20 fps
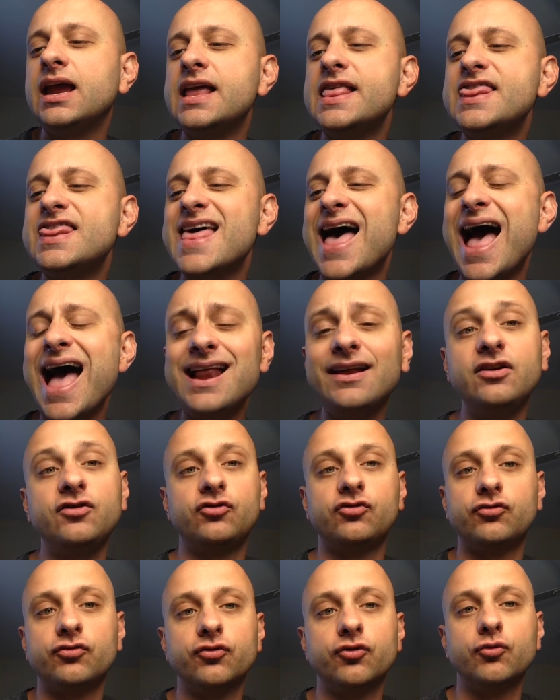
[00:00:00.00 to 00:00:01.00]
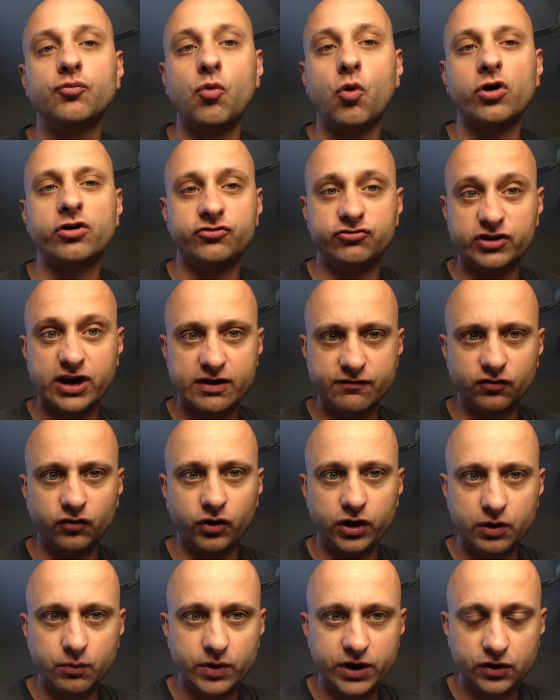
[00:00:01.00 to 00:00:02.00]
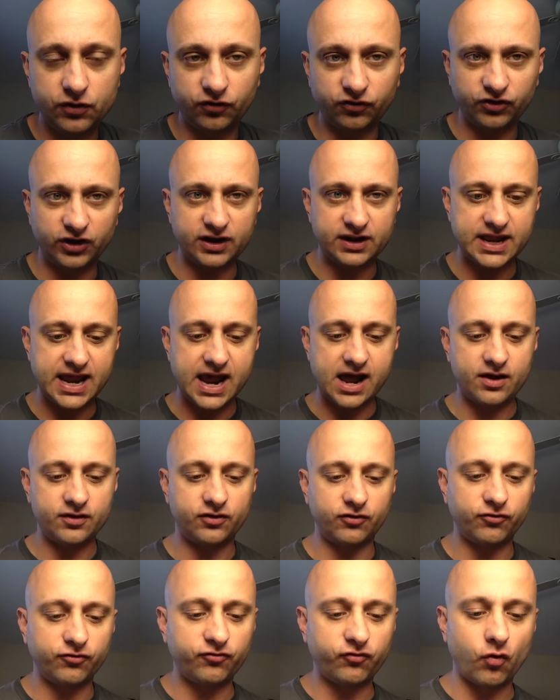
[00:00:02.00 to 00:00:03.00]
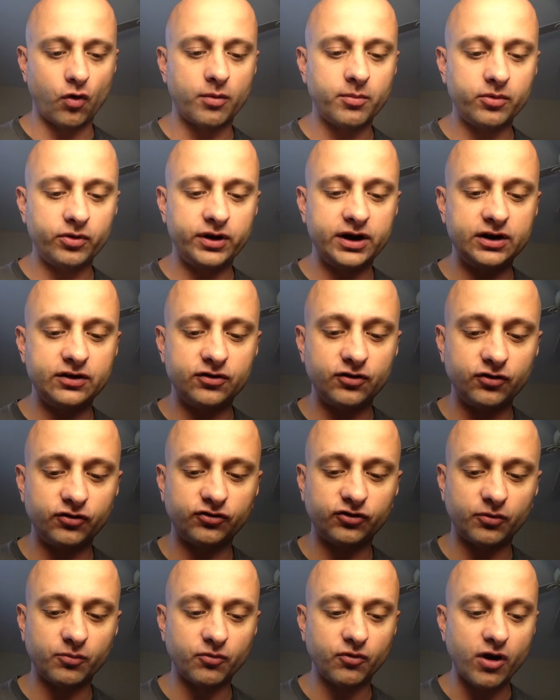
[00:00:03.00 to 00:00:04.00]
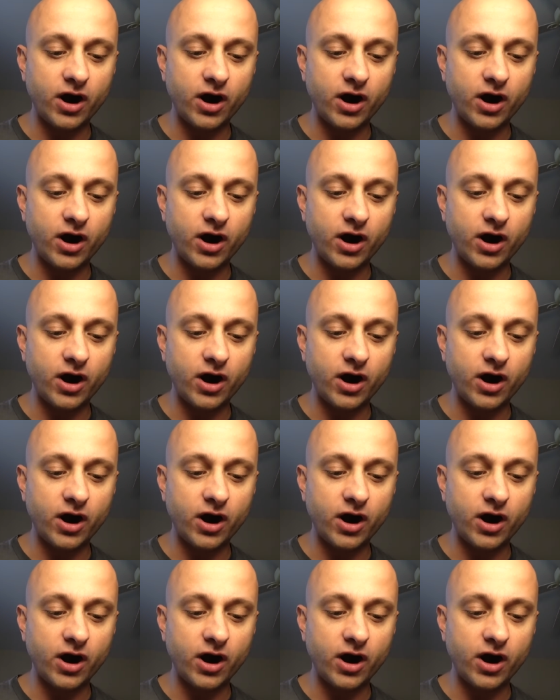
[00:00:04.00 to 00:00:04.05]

That is true more generally when you sit down to formally do some